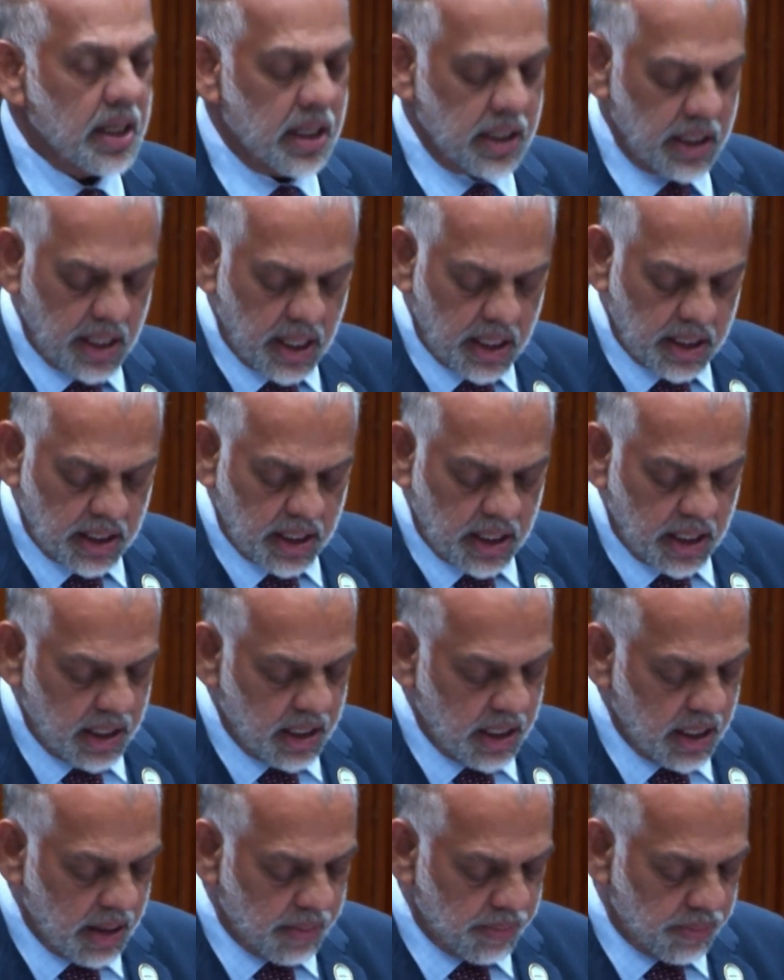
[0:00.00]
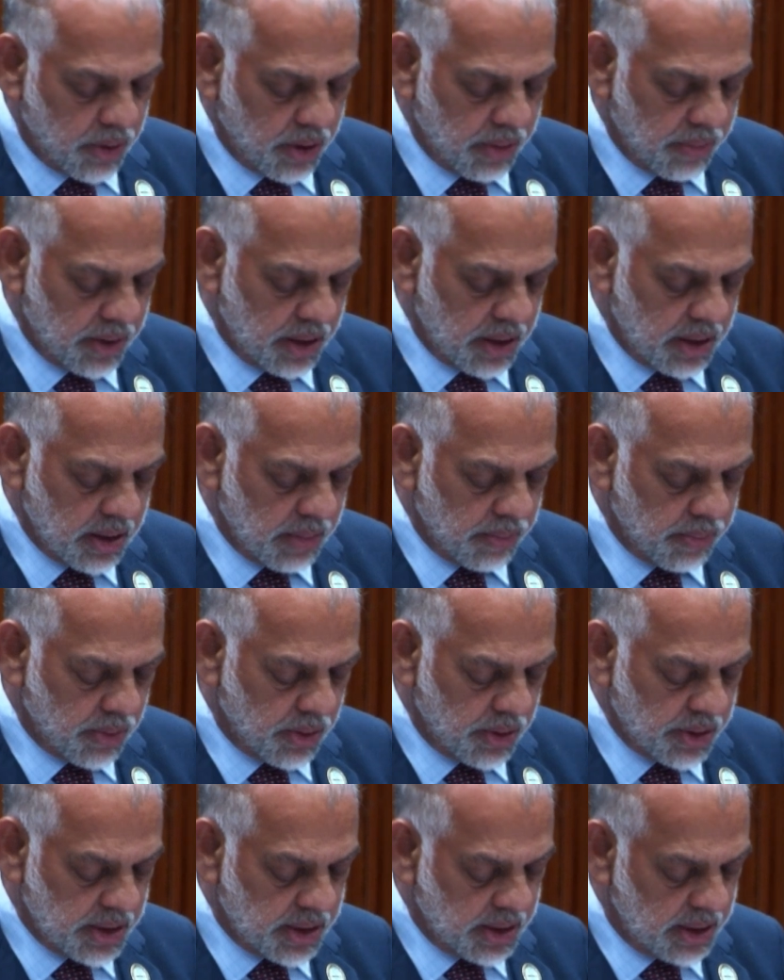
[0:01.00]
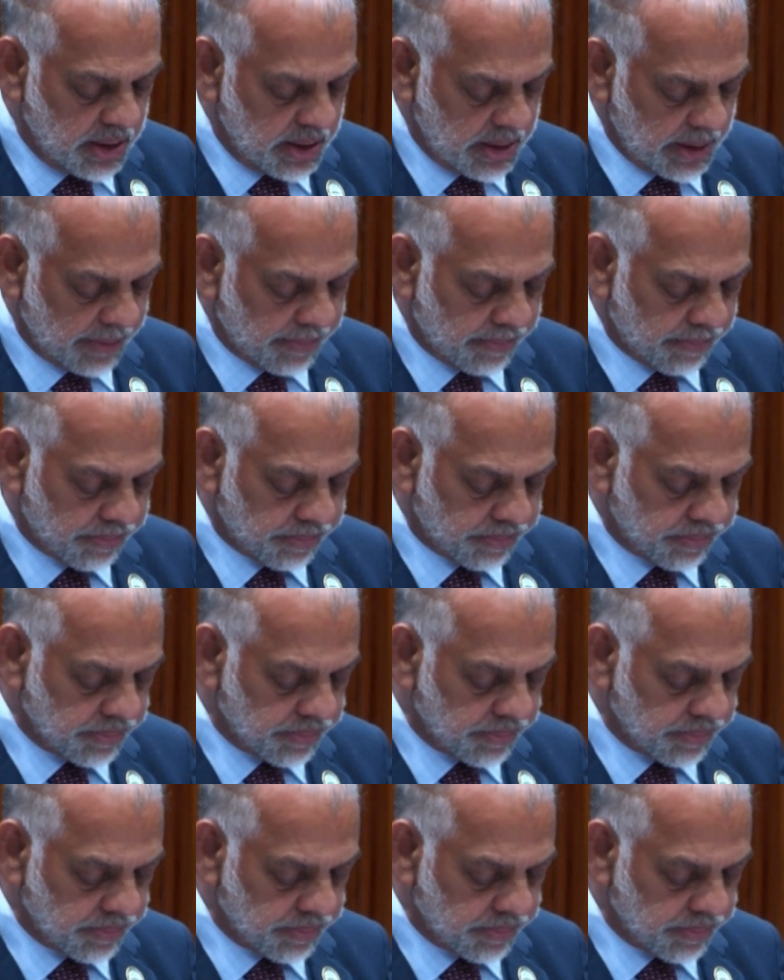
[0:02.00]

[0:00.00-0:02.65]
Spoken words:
and other employment policies.